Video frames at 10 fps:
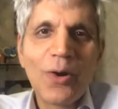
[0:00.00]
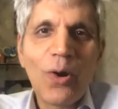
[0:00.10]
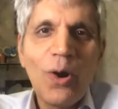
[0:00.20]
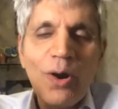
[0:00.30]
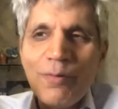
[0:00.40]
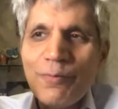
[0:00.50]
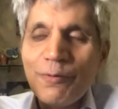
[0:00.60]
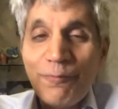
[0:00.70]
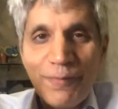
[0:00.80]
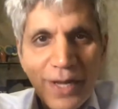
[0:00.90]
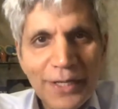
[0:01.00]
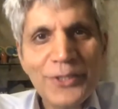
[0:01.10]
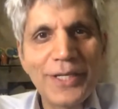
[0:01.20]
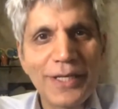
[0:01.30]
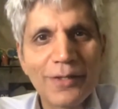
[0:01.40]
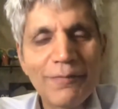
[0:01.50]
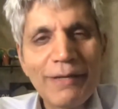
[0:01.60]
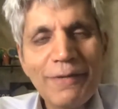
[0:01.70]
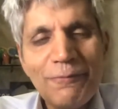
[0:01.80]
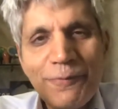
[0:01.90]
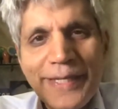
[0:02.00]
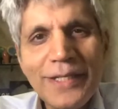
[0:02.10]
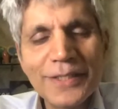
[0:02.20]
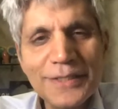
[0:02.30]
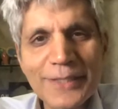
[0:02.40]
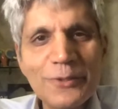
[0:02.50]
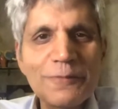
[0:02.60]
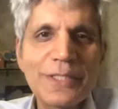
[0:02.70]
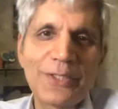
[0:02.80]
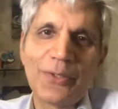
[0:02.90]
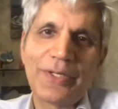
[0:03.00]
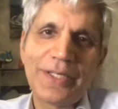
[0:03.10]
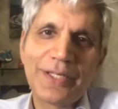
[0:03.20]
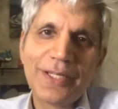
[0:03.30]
of flourishing when we feel a sense of security.